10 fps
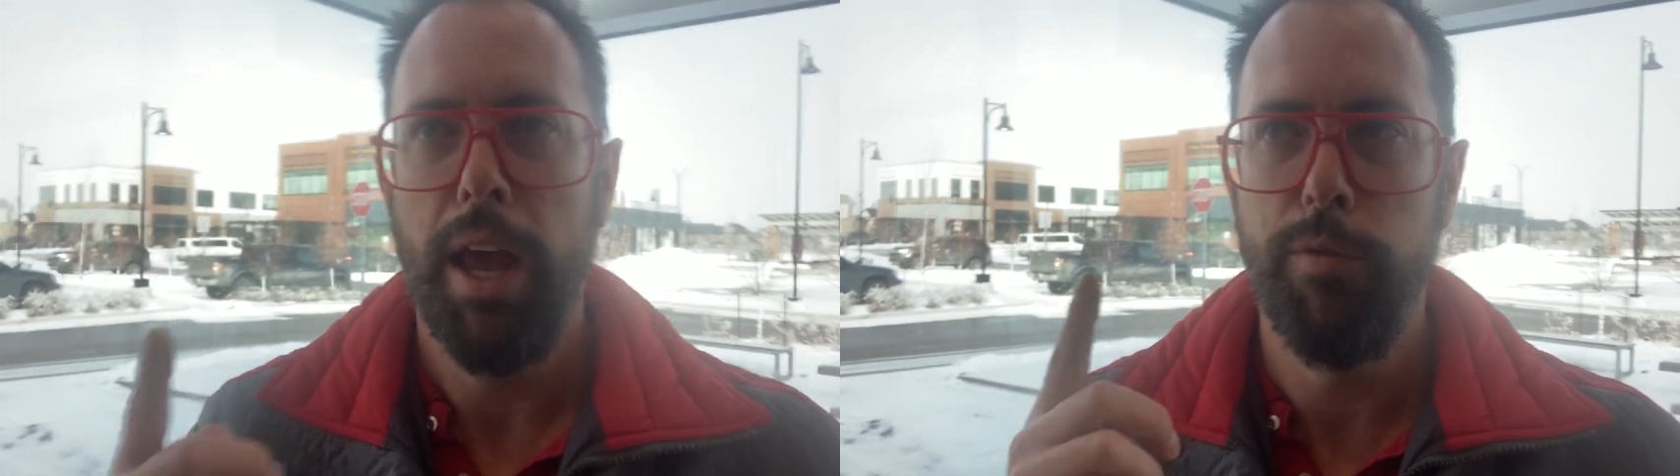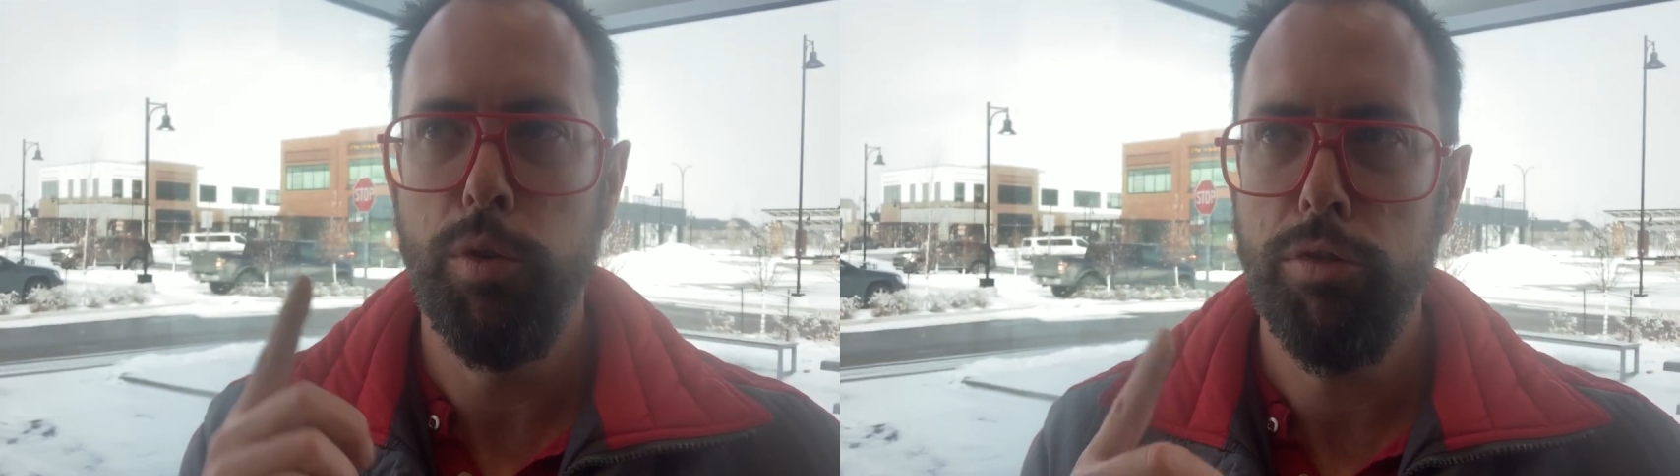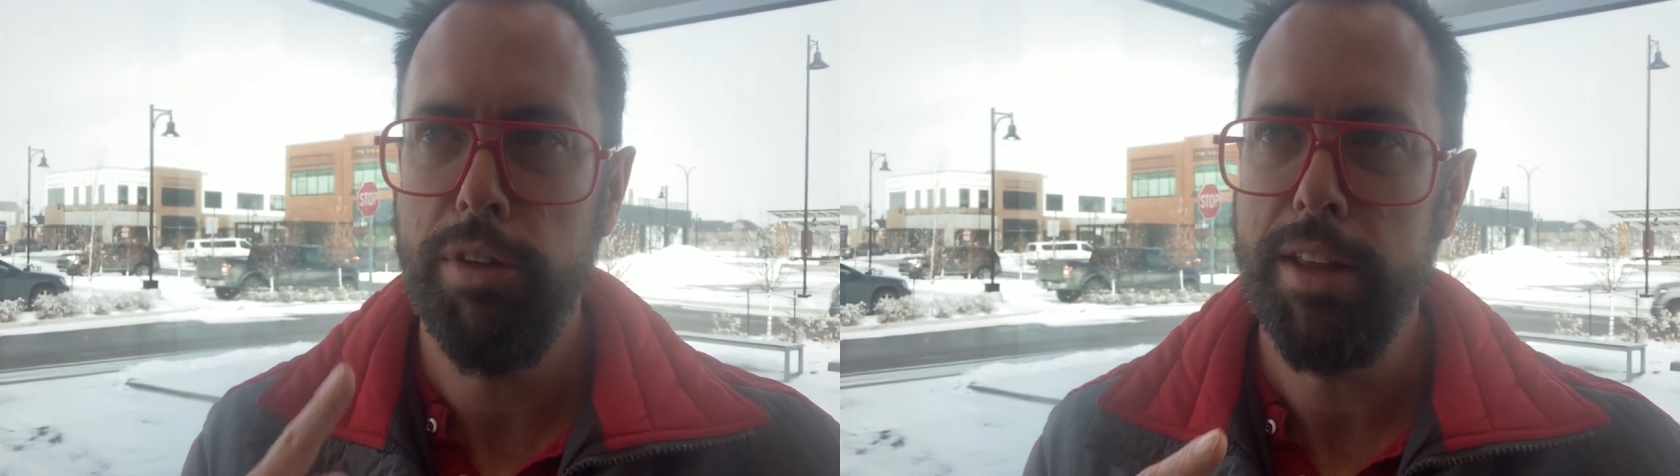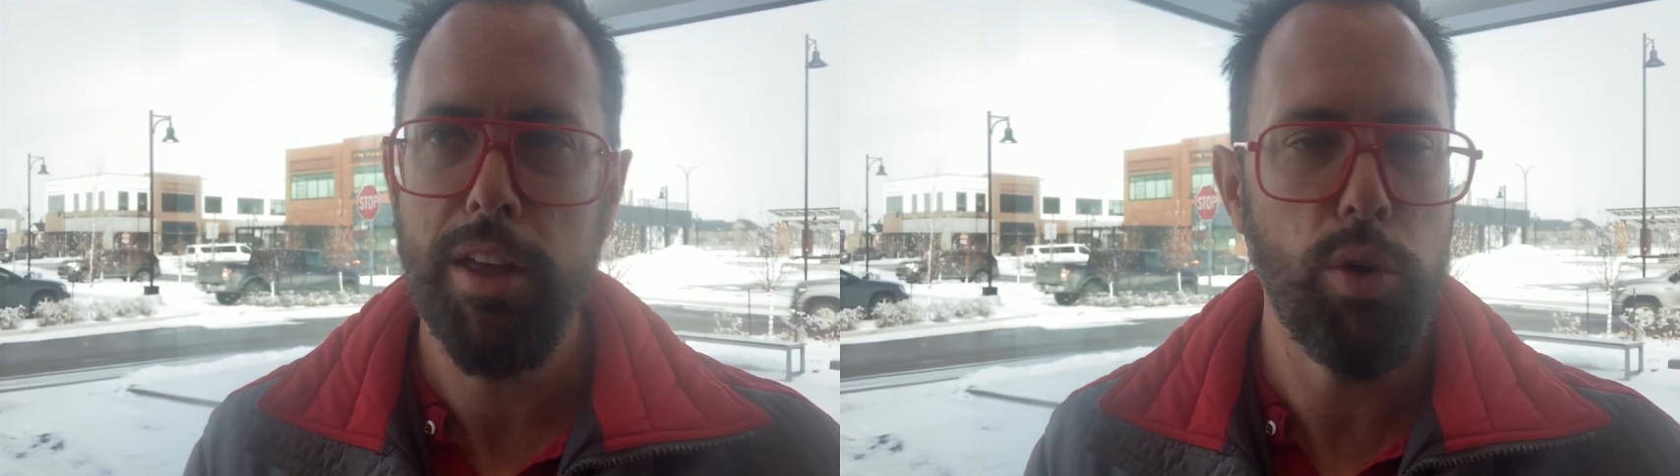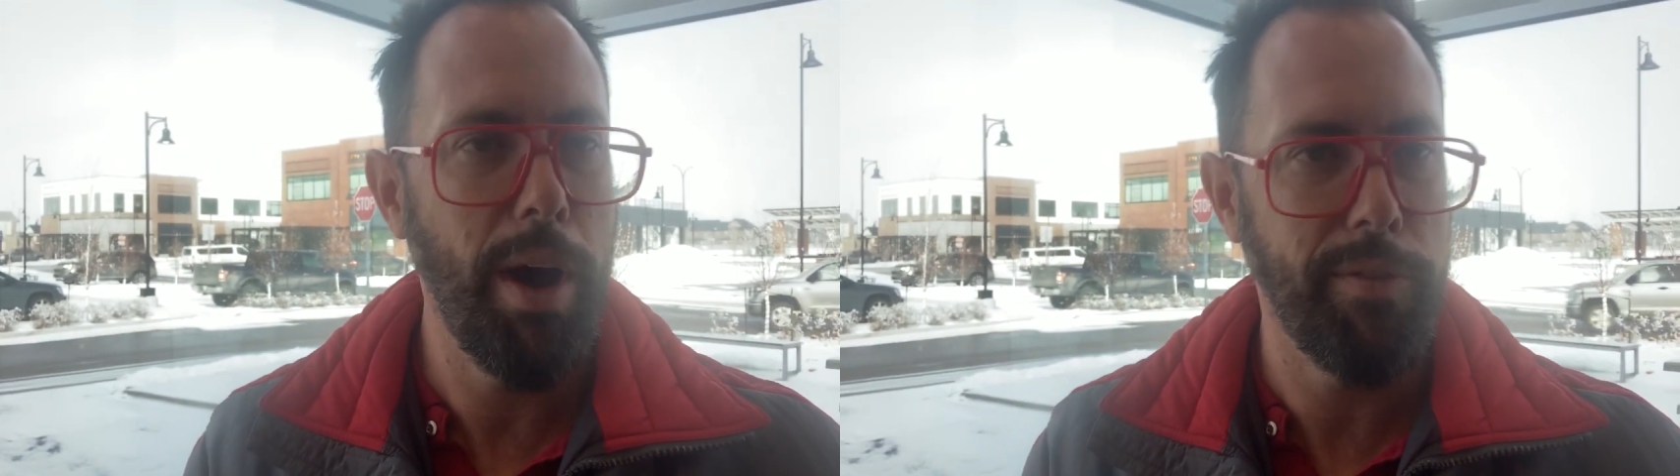If you think
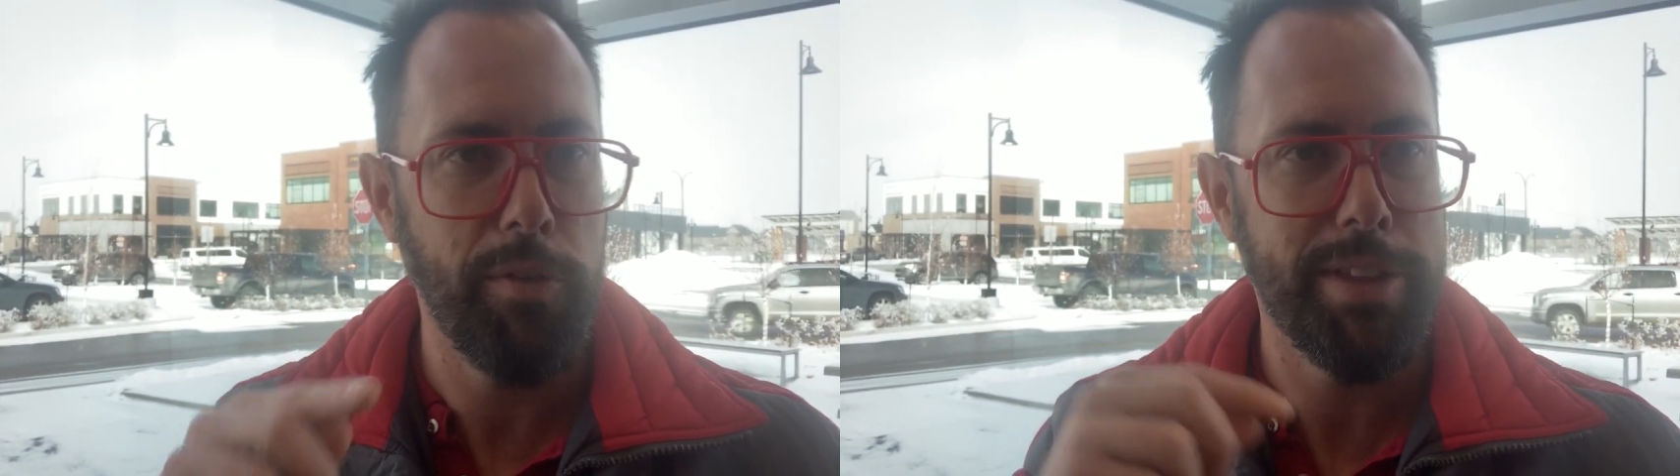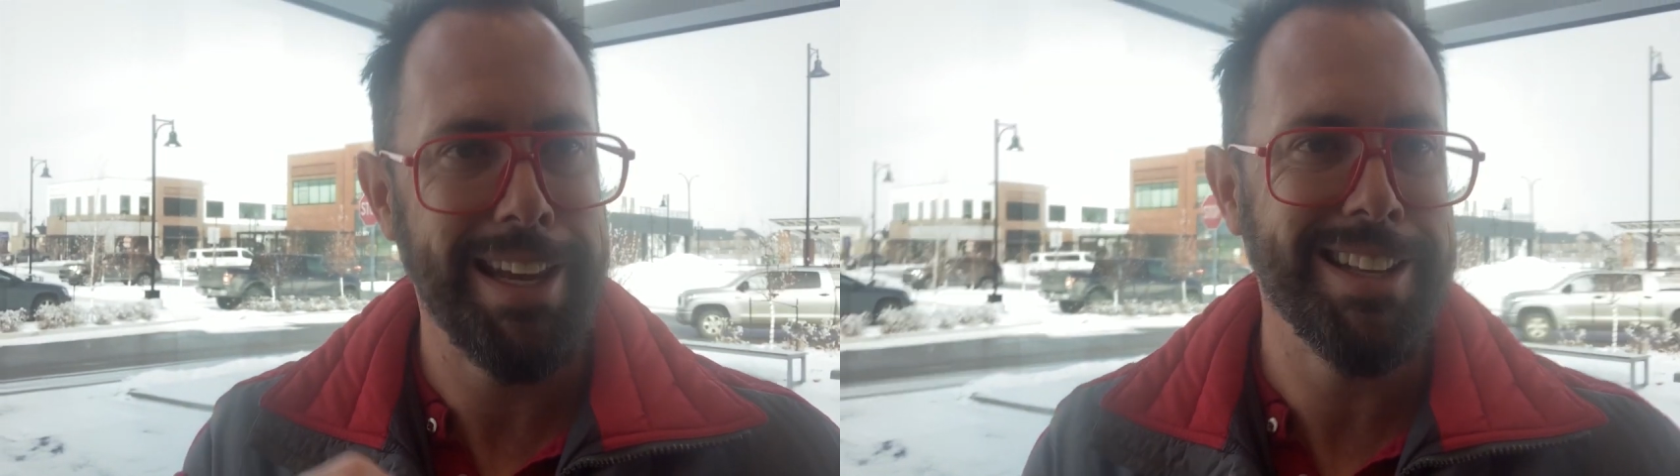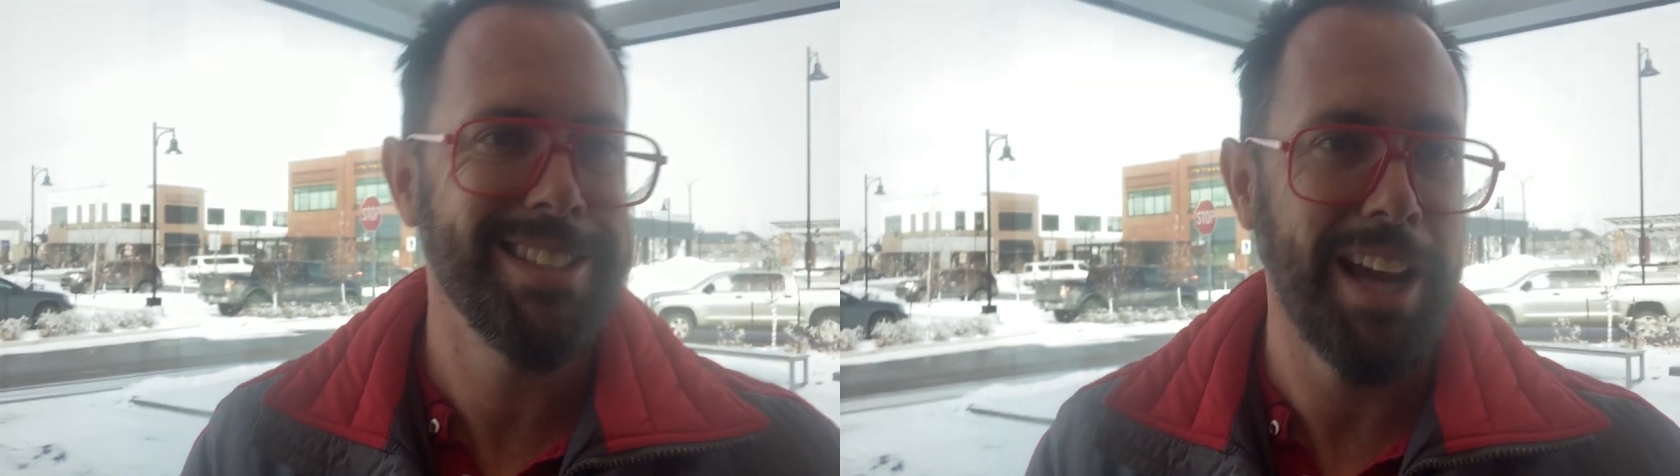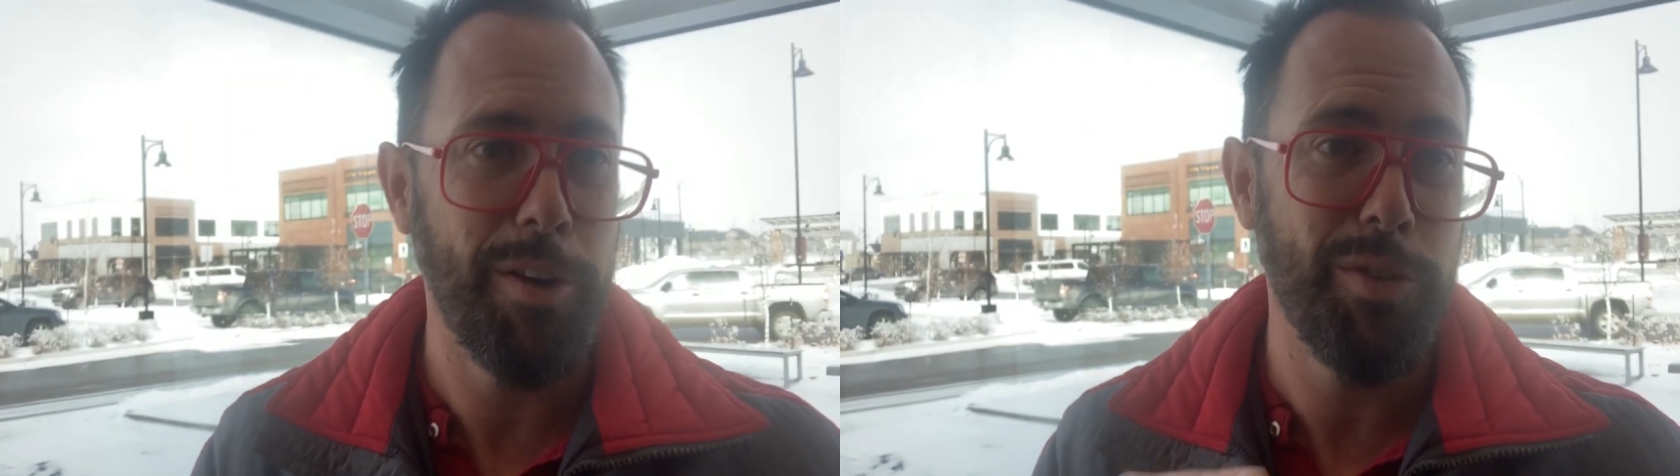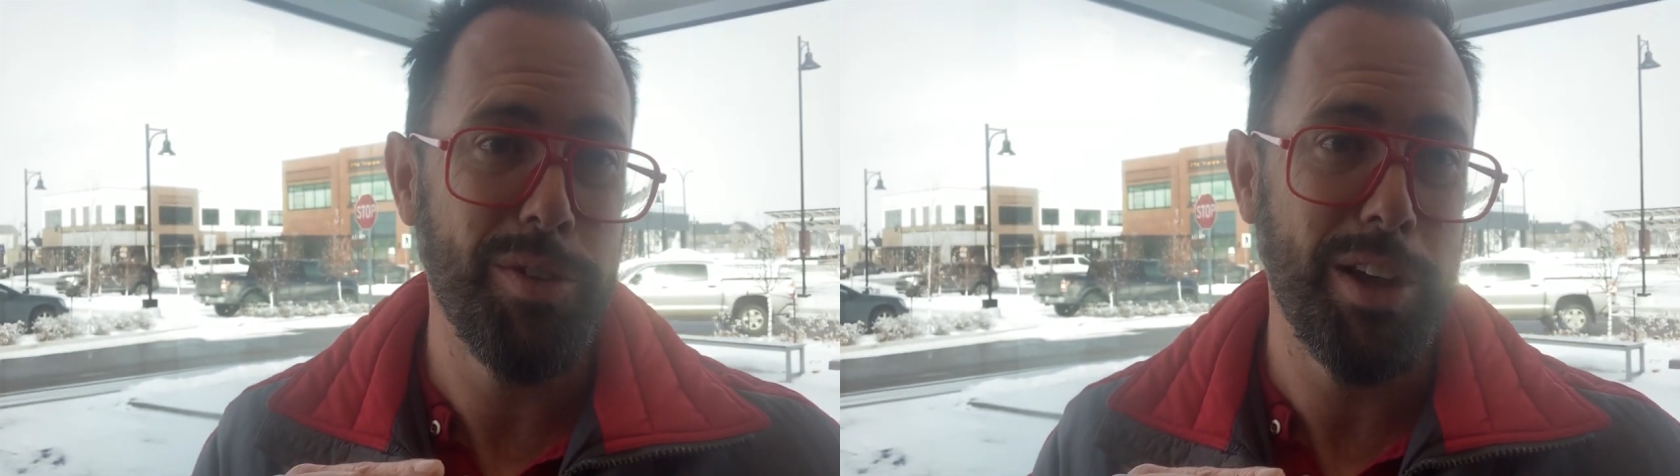that you have everything
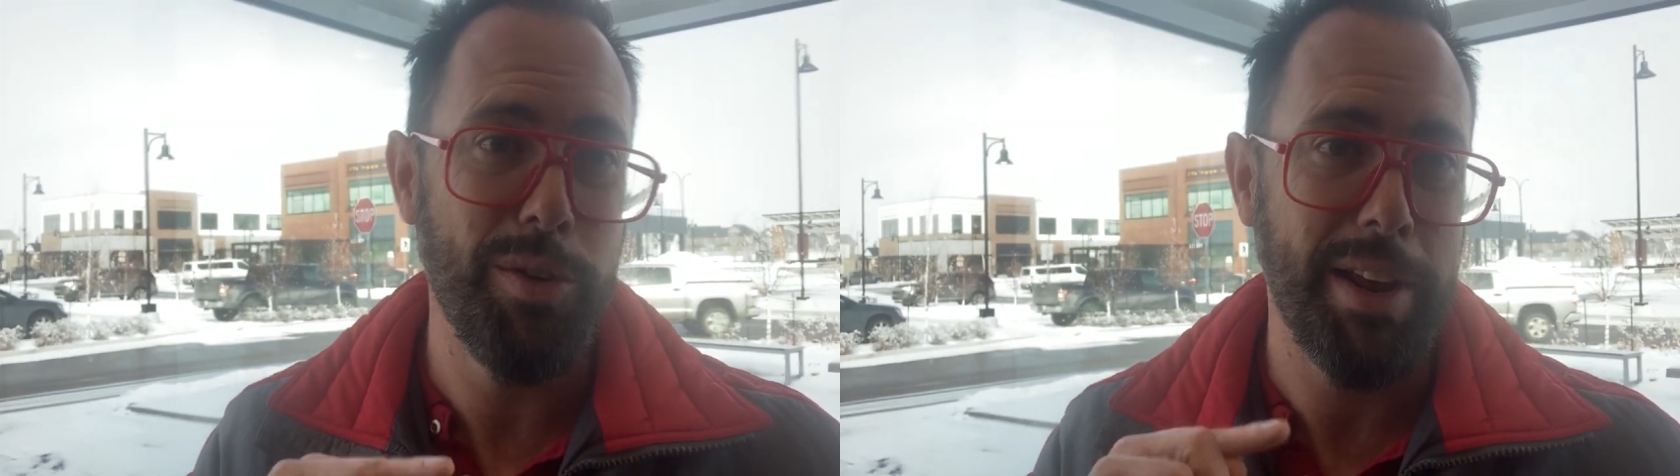inside of you that you